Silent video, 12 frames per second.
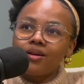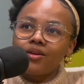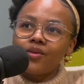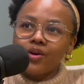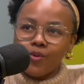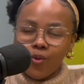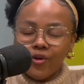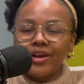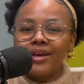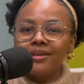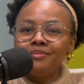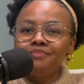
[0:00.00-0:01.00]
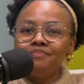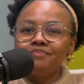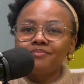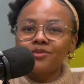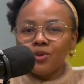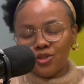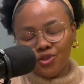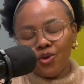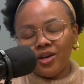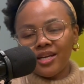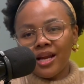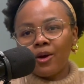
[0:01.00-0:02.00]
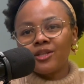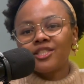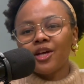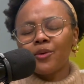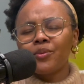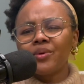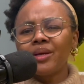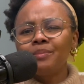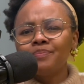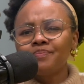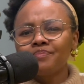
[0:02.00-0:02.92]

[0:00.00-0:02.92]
Gregorian, which started now in January,